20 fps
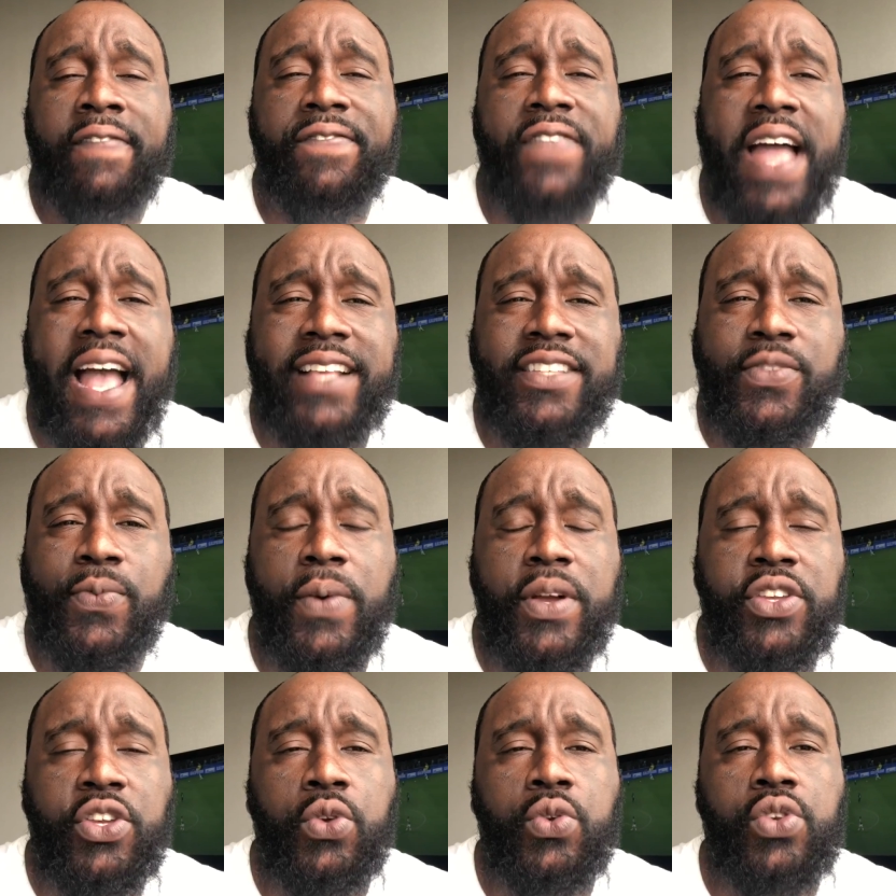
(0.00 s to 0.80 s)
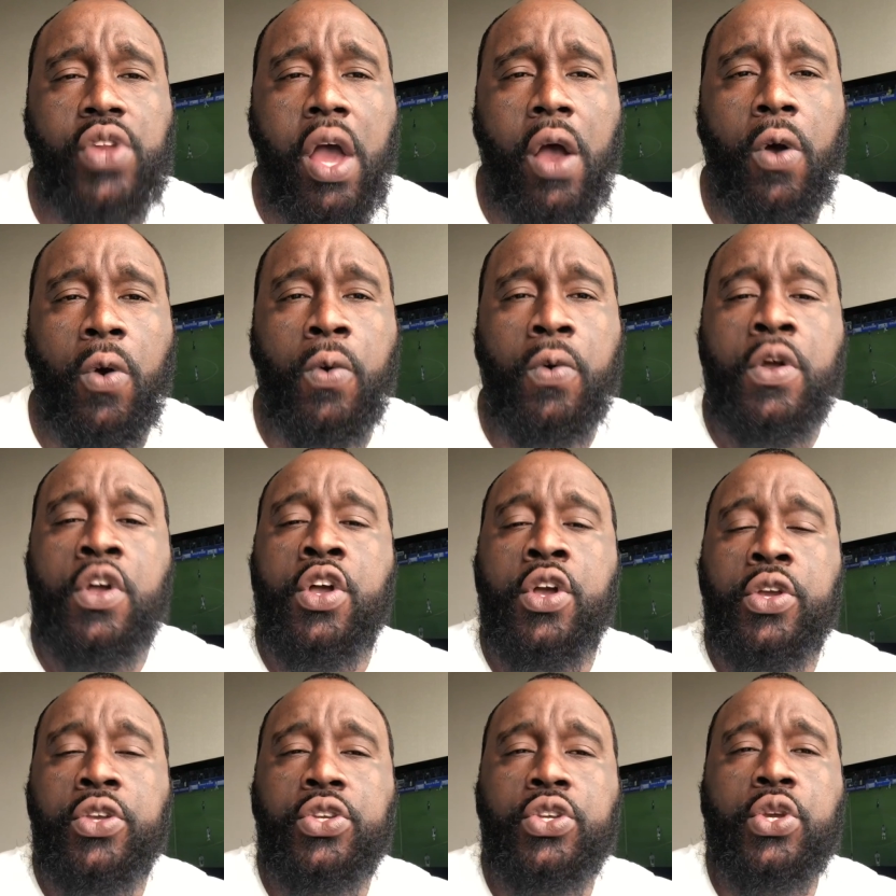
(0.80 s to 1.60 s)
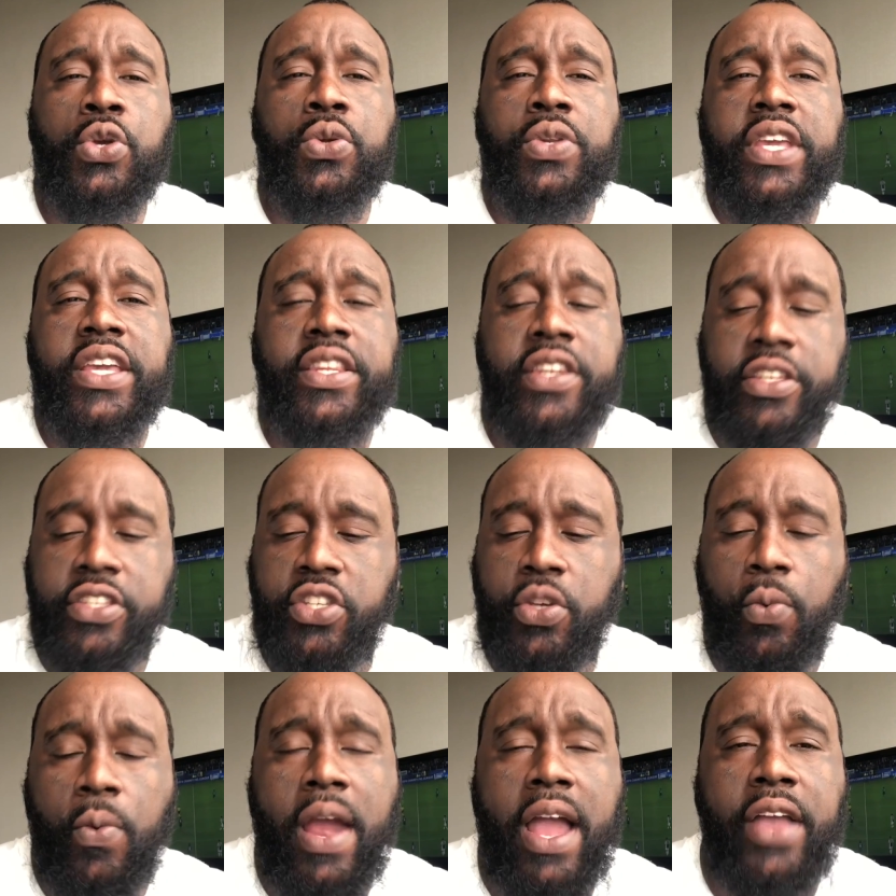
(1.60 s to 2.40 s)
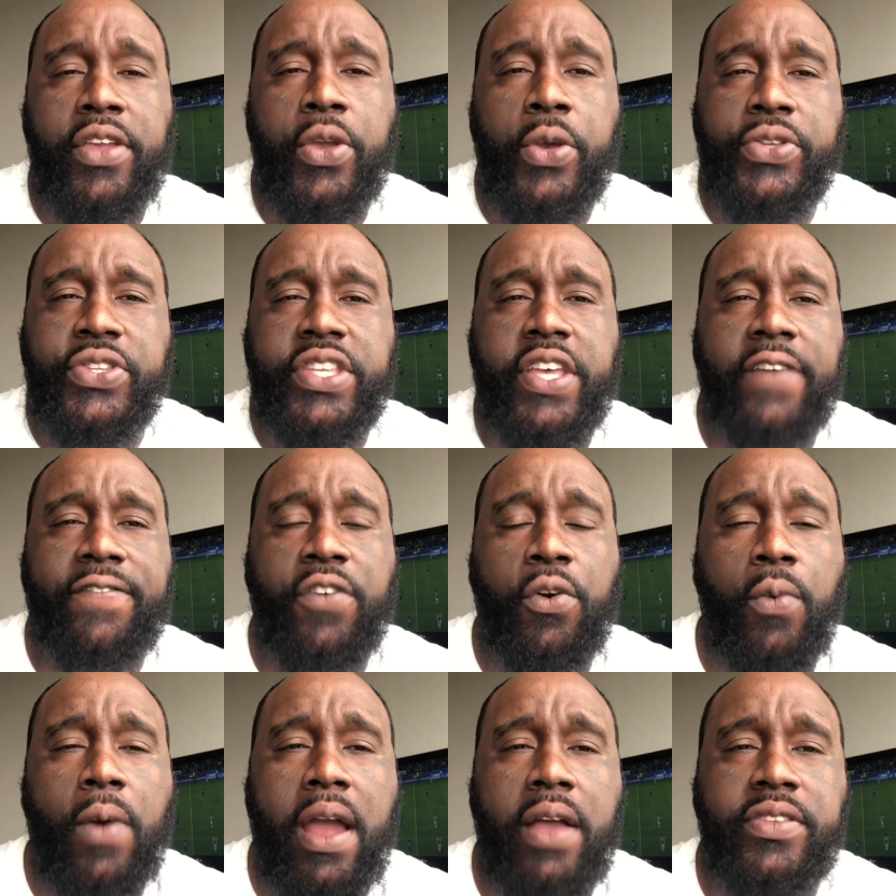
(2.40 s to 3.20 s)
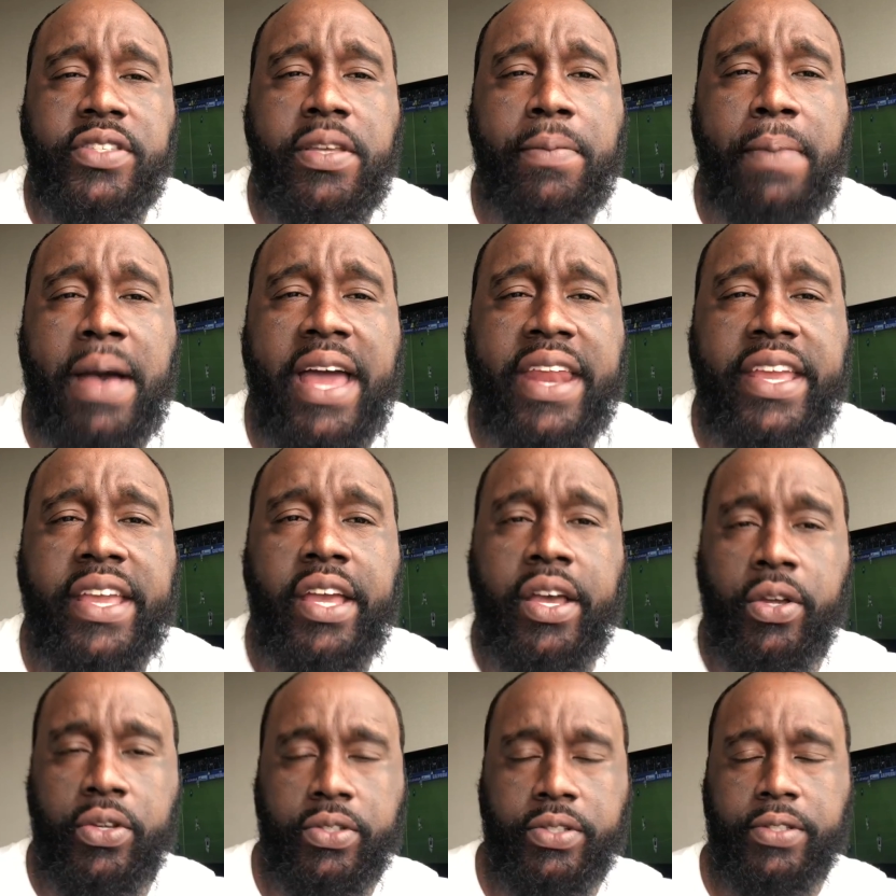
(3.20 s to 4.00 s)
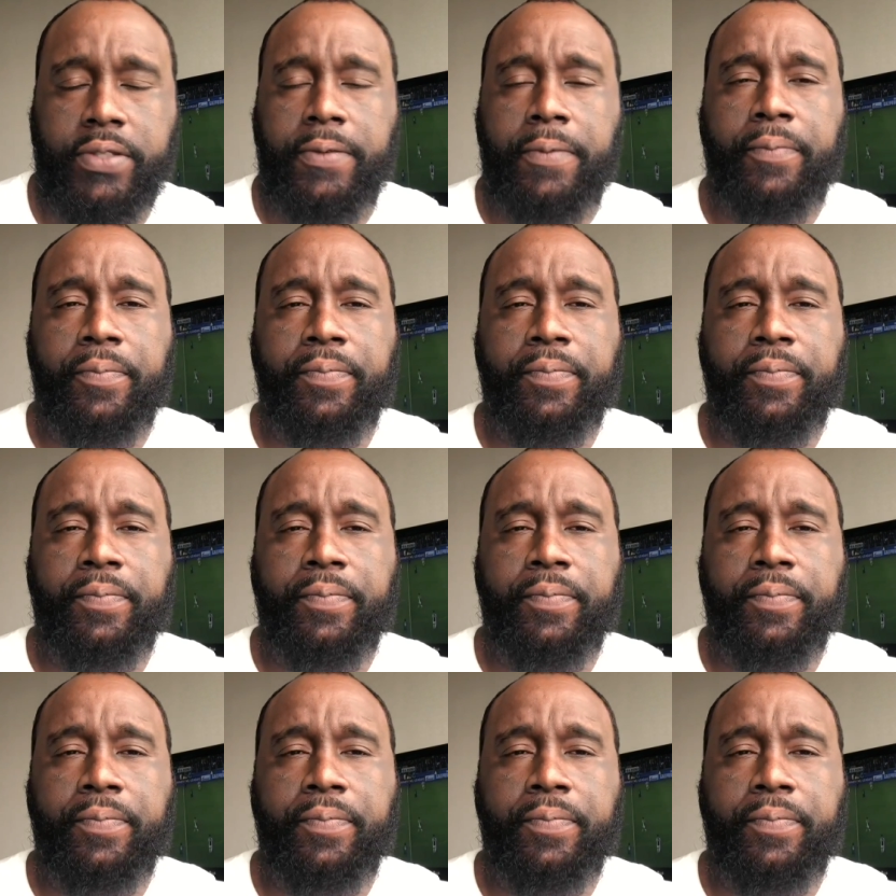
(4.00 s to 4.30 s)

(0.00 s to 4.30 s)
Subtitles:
that's when you know you need to surround yourself around somebody else.